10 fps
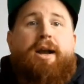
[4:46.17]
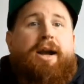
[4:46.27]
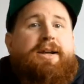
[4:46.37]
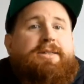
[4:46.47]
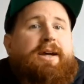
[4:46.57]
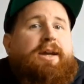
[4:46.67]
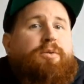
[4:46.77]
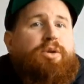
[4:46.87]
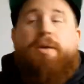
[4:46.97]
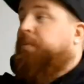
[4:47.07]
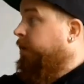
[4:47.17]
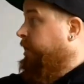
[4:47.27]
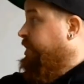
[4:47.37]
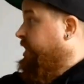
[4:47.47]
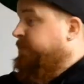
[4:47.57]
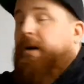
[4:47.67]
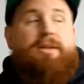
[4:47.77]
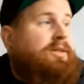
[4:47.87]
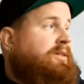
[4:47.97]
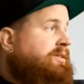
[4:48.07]
Guys, I really apologize
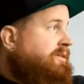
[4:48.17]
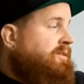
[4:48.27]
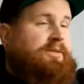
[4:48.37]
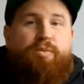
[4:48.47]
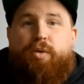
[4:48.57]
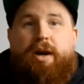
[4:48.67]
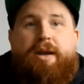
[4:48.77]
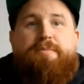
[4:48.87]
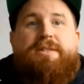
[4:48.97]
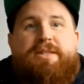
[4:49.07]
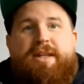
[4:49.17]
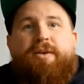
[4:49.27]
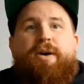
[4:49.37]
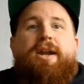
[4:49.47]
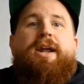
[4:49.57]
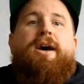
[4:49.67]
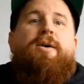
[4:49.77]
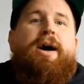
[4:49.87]
about this, where I'm sitting right now.